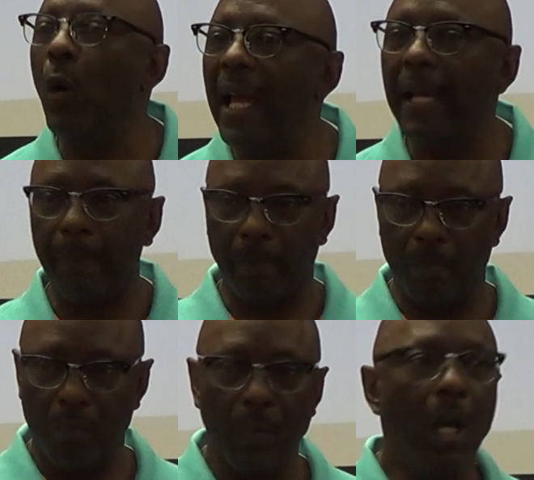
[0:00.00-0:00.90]
quit.
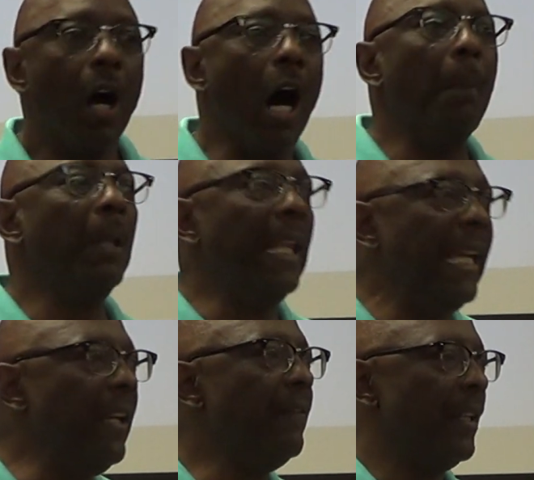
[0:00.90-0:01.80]
I'm
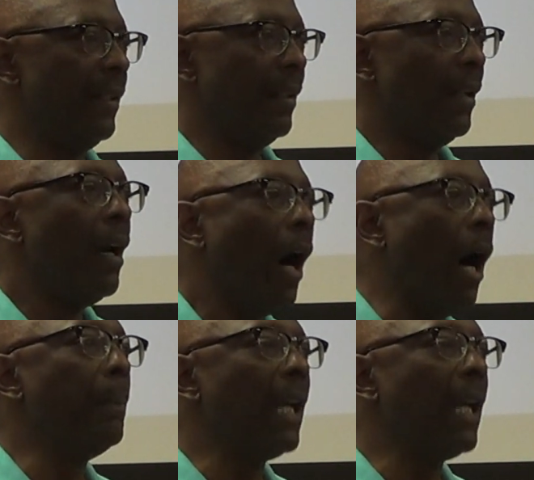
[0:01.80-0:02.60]
leaving. I'm